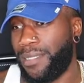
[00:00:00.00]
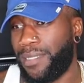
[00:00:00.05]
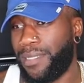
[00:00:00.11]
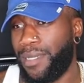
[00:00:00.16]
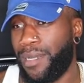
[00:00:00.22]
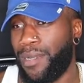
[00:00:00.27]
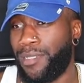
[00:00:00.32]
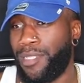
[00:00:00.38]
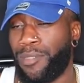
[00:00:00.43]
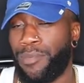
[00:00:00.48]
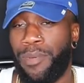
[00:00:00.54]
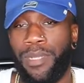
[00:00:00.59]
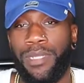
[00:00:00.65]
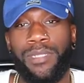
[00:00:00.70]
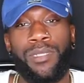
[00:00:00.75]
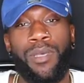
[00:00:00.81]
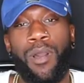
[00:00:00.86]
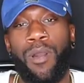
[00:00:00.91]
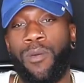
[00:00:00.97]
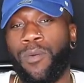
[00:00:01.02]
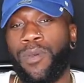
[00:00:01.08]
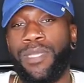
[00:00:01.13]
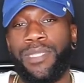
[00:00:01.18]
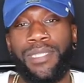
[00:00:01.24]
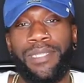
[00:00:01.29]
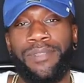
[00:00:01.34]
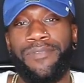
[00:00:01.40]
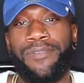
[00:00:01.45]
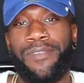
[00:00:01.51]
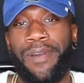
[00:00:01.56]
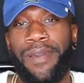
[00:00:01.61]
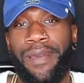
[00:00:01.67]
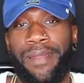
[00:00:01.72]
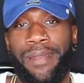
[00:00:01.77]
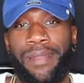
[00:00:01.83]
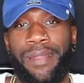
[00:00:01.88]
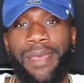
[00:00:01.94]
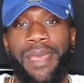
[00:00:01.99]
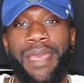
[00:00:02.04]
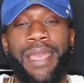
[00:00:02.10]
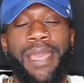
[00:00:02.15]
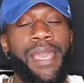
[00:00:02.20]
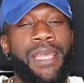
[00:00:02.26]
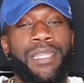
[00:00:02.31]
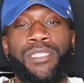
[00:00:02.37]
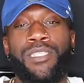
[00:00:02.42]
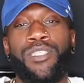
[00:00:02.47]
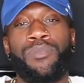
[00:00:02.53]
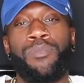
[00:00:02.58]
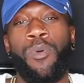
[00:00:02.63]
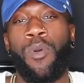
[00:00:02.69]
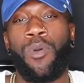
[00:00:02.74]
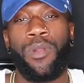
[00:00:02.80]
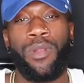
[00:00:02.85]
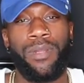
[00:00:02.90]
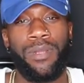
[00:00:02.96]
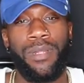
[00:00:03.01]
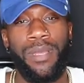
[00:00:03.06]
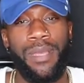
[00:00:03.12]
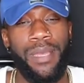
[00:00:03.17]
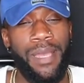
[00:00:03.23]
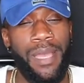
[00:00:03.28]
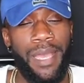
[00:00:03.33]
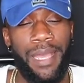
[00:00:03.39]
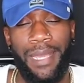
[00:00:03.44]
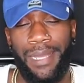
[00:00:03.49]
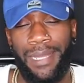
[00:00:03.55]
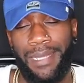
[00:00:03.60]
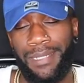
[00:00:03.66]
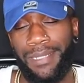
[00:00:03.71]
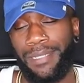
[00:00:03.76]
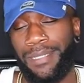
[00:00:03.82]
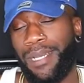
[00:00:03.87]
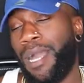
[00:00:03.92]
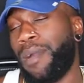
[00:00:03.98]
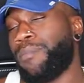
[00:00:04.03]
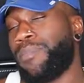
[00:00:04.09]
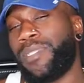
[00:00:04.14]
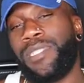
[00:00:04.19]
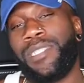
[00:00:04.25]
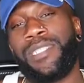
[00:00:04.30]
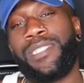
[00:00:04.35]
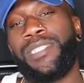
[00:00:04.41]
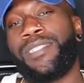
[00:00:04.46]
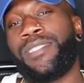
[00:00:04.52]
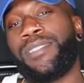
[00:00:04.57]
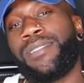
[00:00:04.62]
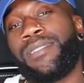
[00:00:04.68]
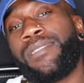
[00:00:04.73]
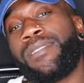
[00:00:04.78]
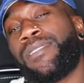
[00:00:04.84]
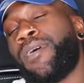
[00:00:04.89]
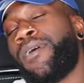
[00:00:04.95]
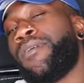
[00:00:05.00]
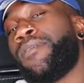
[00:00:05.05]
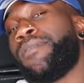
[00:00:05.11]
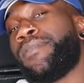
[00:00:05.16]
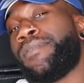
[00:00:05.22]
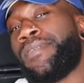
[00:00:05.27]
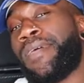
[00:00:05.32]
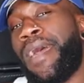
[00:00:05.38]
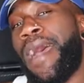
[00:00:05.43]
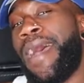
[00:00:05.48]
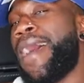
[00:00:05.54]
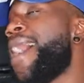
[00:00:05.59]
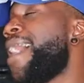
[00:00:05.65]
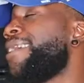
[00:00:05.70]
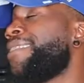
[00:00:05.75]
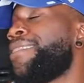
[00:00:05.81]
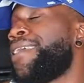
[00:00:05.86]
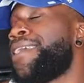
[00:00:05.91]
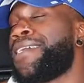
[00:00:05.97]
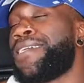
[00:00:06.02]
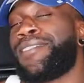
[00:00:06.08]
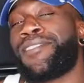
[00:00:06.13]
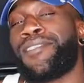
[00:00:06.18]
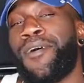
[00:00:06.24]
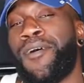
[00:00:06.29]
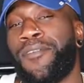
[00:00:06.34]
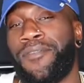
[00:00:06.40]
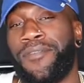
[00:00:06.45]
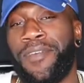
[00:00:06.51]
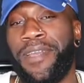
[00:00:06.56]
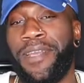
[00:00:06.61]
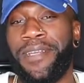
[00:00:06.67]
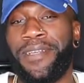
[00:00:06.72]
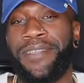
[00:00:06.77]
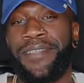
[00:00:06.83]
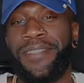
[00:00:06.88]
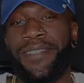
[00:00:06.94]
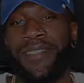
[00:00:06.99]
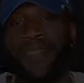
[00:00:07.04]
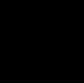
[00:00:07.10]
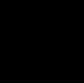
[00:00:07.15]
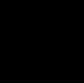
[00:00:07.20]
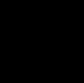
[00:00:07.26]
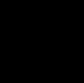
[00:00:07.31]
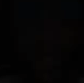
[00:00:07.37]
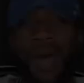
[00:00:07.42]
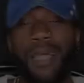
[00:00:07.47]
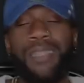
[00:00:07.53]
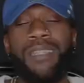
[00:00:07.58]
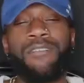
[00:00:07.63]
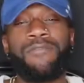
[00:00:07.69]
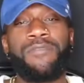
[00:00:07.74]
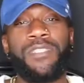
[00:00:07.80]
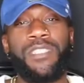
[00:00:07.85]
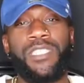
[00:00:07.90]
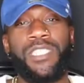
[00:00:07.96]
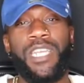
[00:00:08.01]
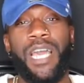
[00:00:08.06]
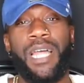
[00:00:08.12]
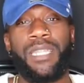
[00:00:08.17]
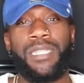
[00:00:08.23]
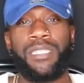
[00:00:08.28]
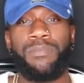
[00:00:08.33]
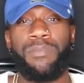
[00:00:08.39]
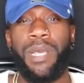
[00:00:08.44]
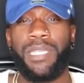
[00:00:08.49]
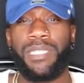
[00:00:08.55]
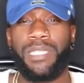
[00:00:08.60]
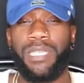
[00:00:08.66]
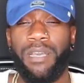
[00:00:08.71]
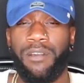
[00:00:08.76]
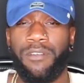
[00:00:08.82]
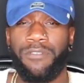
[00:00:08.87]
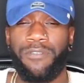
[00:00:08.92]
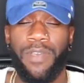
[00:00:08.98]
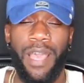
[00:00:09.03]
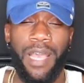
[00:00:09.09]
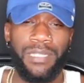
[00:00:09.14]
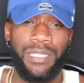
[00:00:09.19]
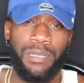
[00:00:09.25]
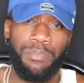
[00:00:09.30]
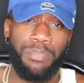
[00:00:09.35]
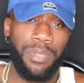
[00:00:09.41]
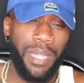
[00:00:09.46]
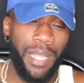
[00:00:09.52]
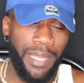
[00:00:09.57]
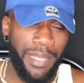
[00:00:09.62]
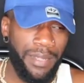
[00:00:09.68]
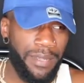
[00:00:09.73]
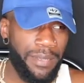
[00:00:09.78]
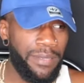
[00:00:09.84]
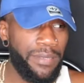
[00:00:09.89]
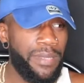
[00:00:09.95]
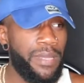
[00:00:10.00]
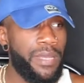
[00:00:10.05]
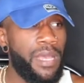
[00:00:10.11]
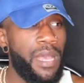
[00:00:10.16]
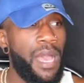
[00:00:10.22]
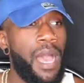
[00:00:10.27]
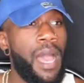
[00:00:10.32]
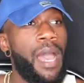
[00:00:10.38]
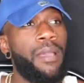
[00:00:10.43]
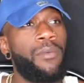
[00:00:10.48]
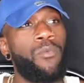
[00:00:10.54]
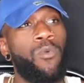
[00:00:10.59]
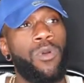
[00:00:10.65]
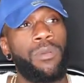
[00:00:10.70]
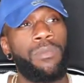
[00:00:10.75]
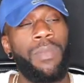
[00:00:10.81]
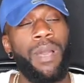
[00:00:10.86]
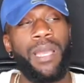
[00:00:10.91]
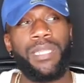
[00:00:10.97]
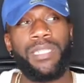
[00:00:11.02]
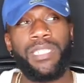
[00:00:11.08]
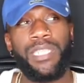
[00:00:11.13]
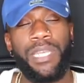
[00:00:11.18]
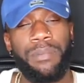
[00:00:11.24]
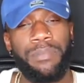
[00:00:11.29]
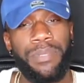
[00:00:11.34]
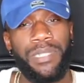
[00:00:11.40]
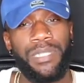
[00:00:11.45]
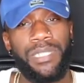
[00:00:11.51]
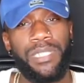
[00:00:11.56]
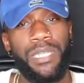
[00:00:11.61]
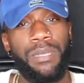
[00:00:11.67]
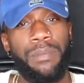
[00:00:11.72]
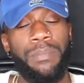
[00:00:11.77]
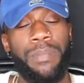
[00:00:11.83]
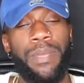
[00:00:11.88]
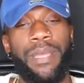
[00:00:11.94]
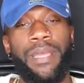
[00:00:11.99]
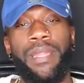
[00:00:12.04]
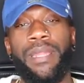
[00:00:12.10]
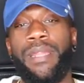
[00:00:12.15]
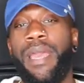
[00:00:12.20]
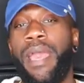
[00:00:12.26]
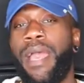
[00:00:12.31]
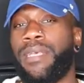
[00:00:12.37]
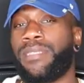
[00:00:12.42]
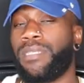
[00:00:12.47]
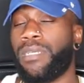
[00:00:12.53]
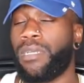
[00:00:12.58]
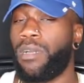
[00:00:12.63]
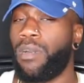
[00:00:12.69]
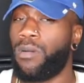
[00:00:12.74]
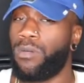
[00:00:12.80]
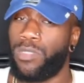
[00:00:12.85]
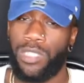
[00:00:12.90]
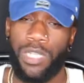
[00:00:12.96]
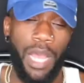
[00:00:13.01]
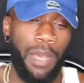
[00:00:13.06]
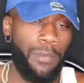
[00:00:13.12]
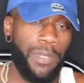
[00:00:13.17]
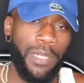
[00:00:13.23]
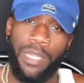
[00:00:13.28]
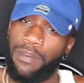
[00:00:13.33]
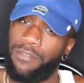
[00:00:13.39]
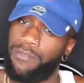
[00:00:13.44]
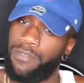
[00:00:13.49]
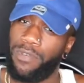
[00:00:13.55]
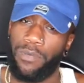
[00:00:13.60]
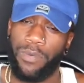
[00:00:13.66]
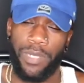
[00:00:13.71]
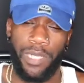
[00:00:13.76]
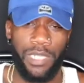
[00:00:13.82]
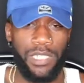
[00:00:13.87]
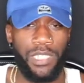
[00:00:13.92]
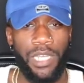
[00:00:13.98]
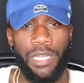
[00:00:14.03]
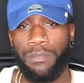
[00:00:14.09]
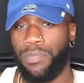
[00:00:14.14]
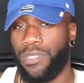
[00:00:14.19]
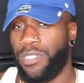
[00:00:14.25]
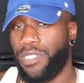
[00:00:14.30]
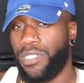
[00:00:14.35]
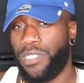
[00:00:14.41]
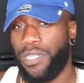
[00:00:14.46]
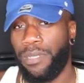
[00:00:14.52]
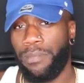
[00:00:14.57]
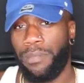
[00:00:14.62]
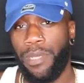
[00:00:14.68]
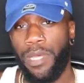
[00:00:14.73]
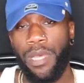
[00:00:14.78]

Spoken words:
starts, but it's always in fun and sport and competition. So I think it's all fair. I love to challenge myself. As a player, I won my championship, and as a coach, I would love to win a championship.